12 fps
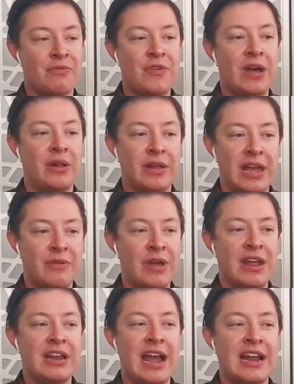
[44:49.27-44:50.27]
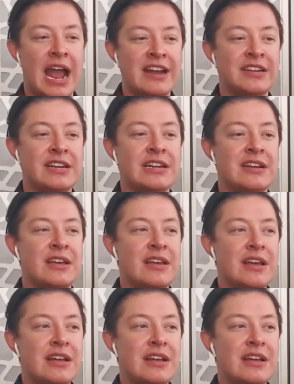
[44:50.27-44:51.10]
I didn't